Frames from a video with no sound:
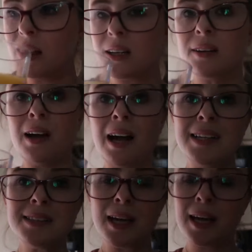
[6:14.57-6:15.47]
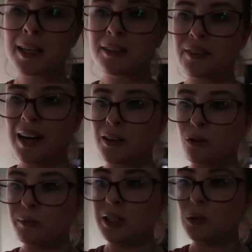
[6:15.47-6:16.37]
Like, I had a fan
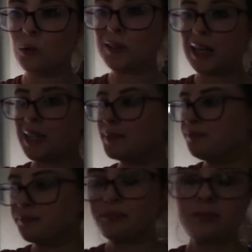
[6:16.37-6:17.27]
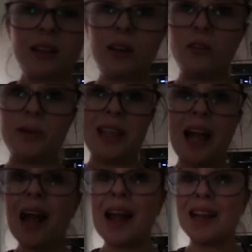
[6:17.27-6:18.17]
on me all day, not made
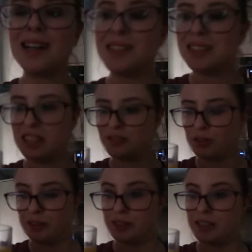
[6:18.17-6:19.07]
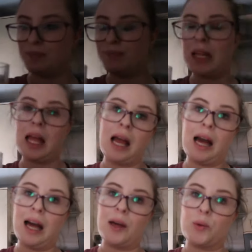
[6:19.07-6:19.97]
any difference
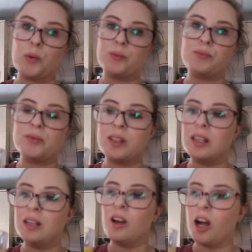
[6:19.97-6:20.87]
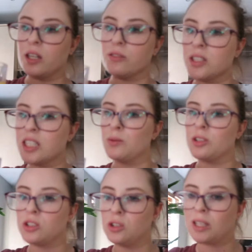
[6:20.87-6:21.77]
at all. I really
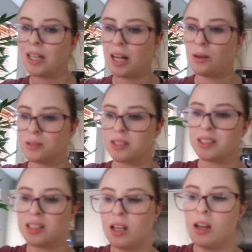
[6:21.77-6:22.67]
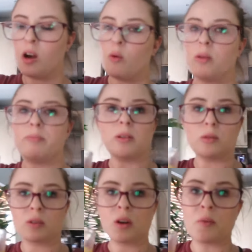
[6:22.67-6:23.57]
wish UK houses were
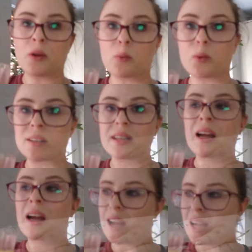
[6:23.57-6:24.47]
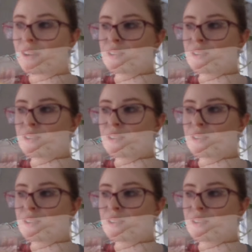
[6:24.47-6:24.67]
built with air